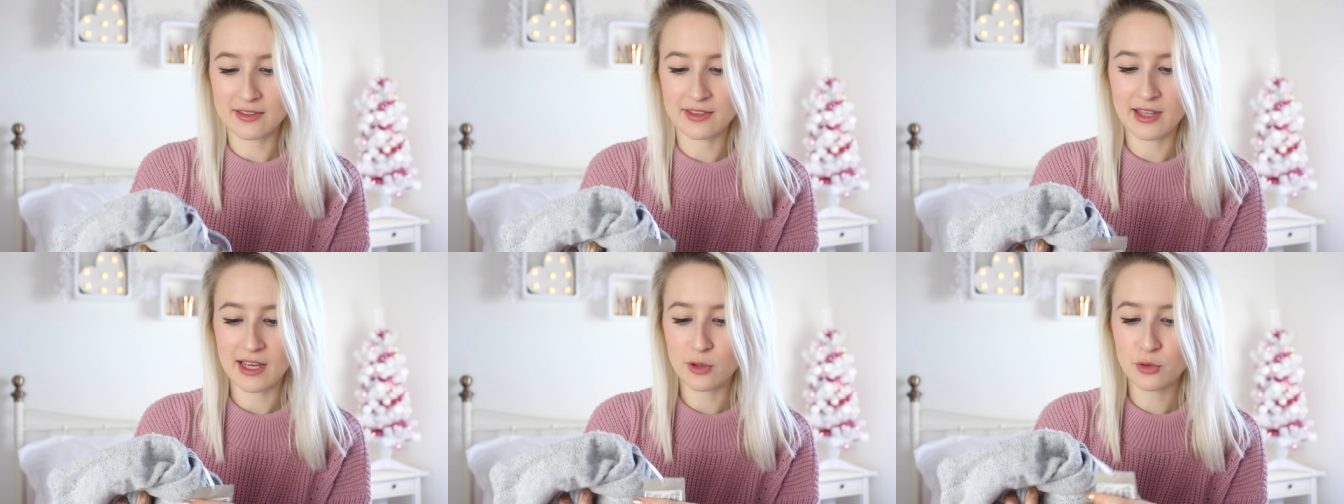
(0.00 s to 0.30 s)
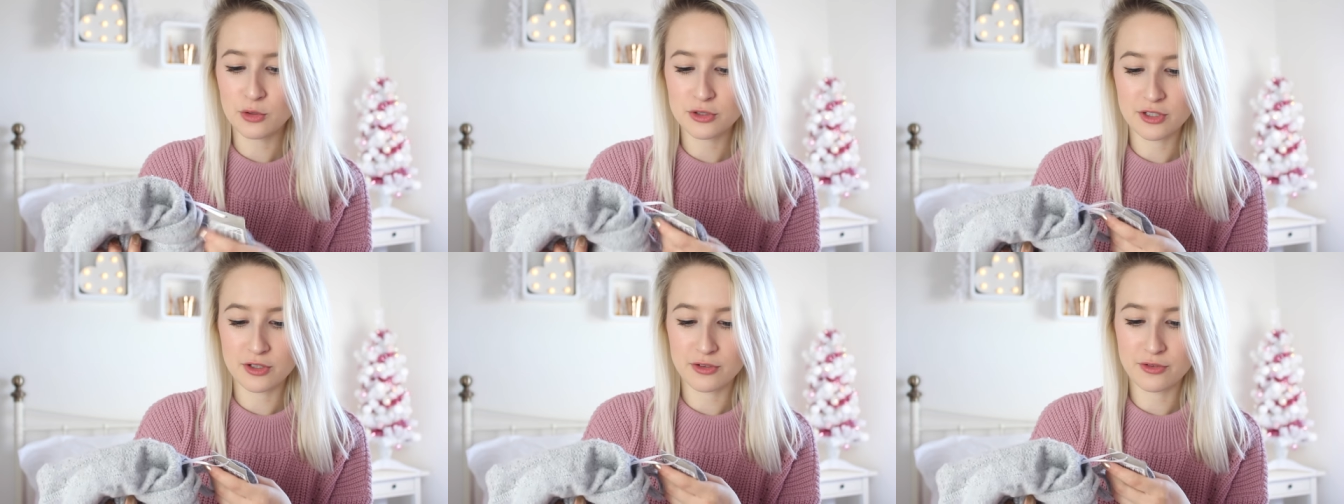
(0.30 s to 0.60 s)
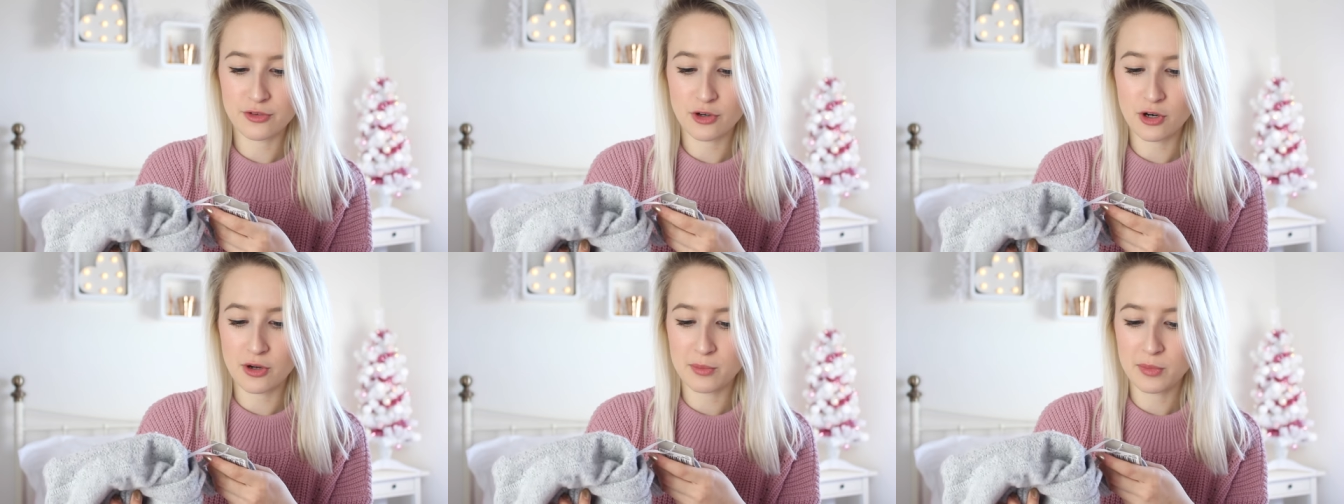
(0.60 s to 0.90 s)
And they're also
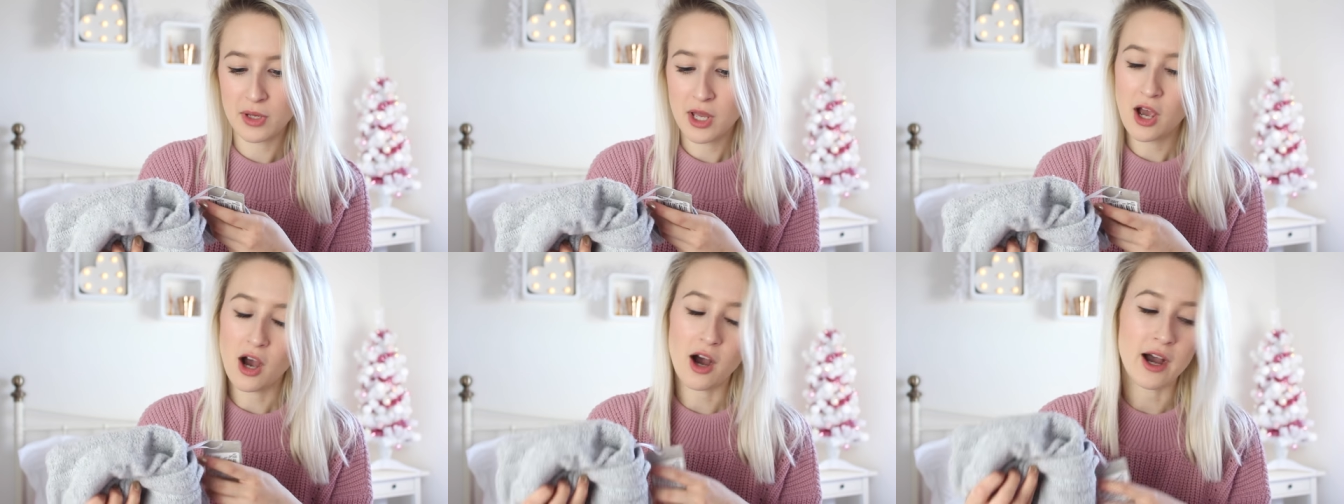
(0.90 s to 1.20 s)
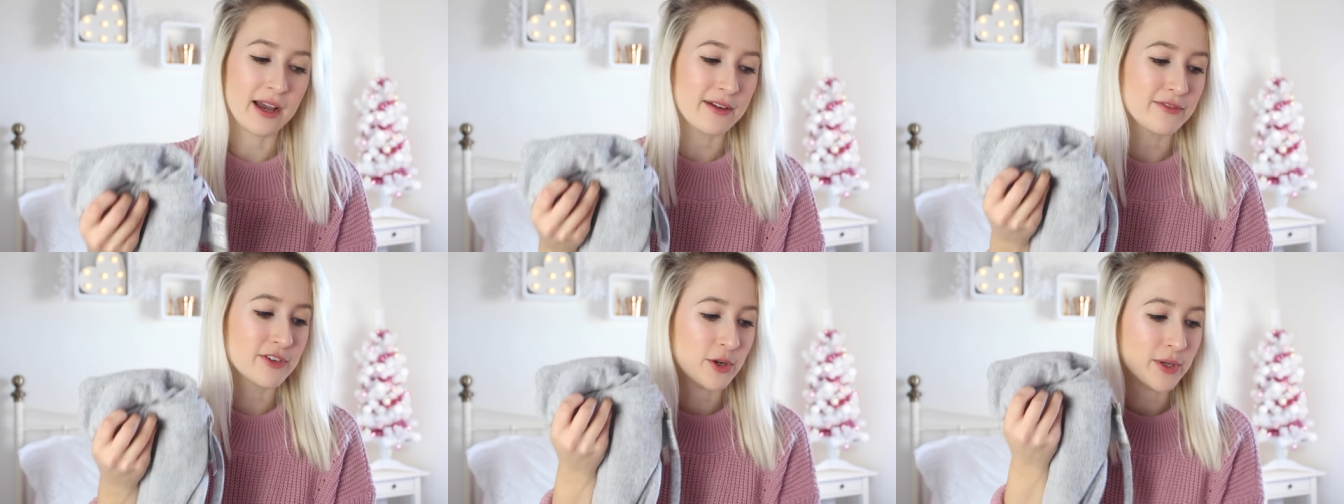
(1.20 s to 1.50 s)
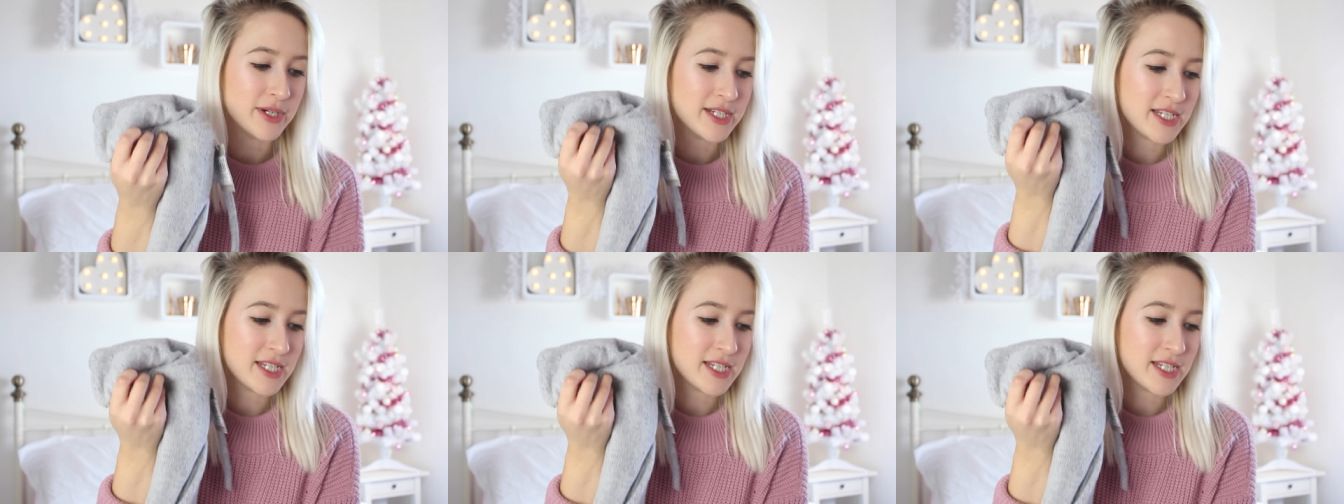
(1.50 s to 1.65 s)
from, I have no